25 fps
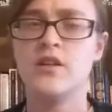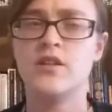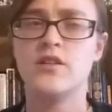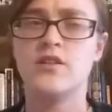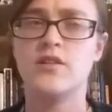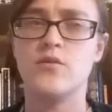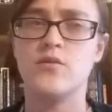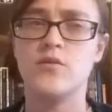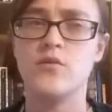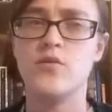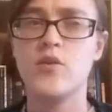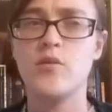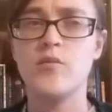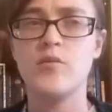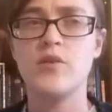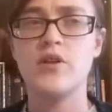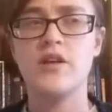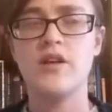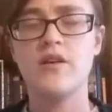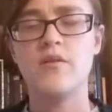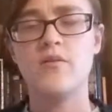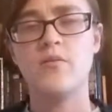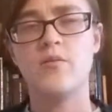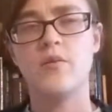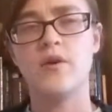So
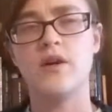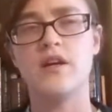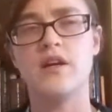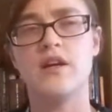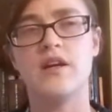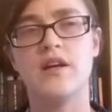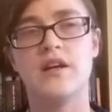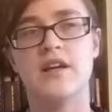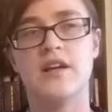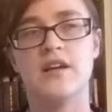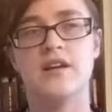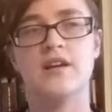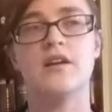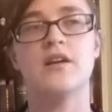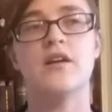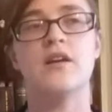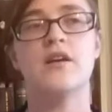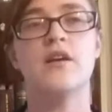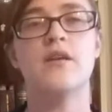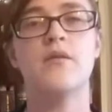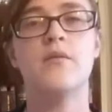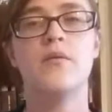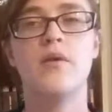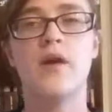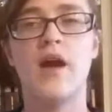normally we can
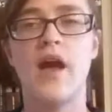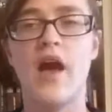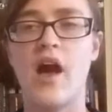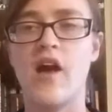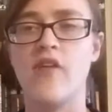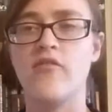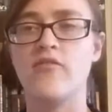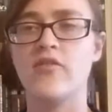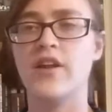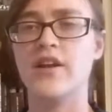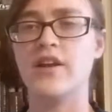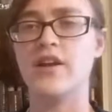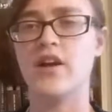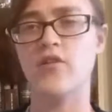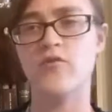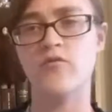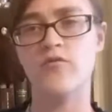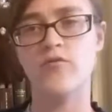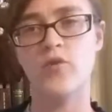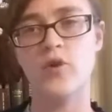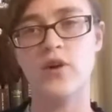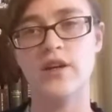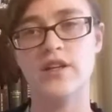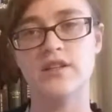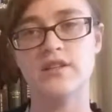have like a
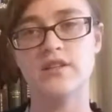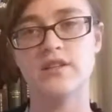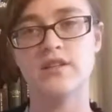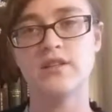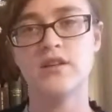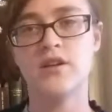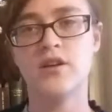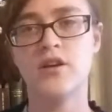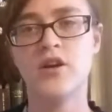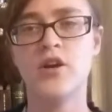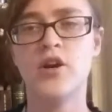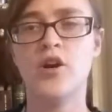voiced